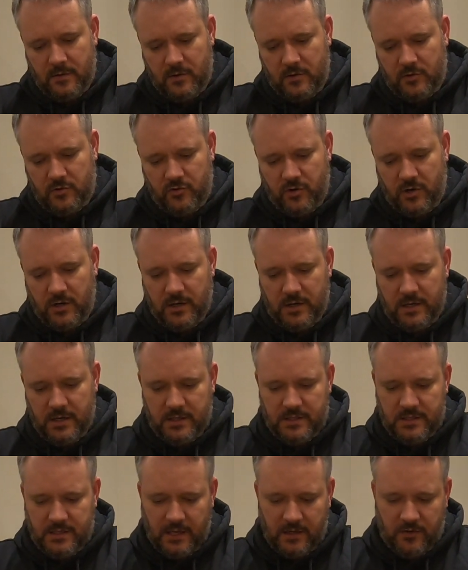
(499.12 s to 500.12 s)
the trunk,
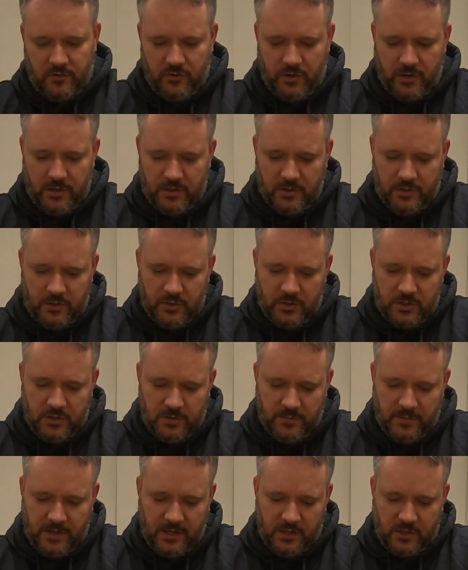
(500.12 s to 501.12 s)
etc., just
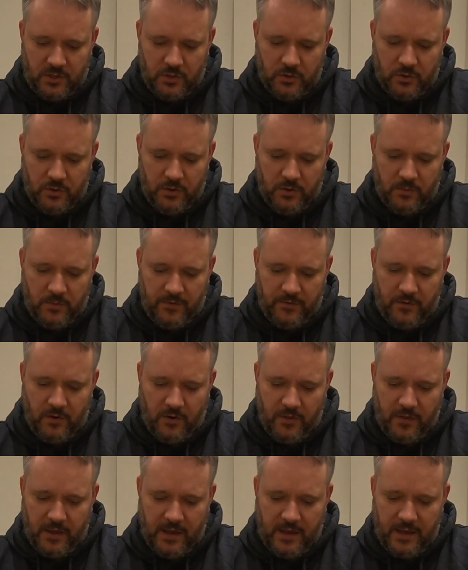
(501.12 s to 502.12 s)
to make sure that we've
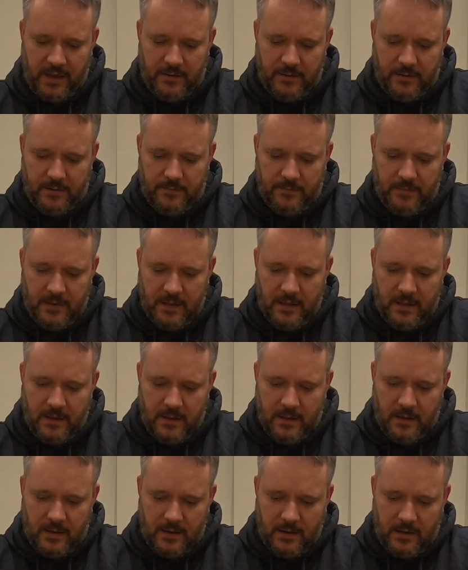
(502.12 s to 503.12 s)
got that
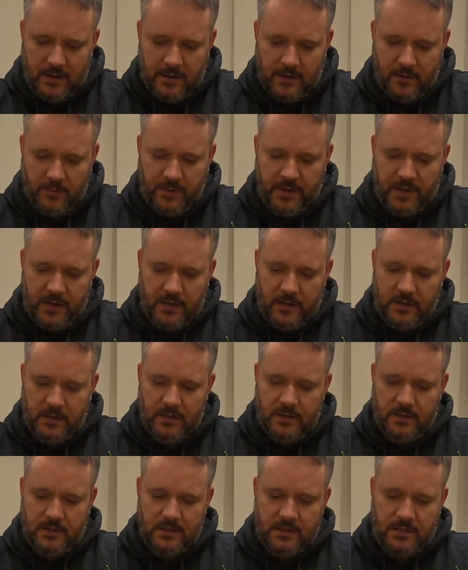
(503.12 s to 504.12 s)
little bit of
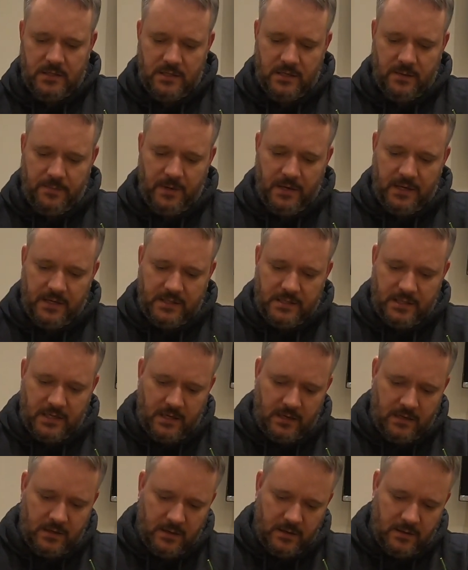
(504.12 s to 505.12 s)

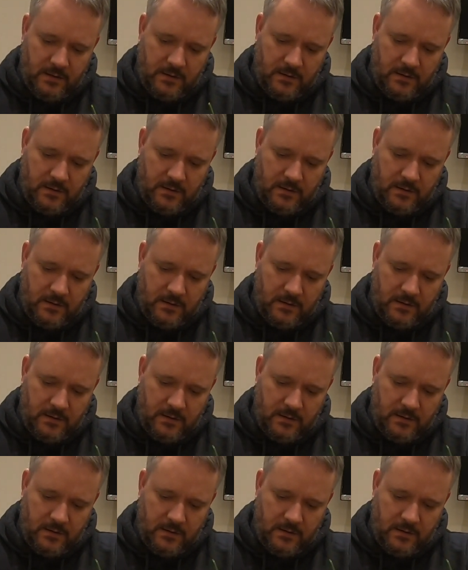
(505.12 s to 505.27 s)
stability.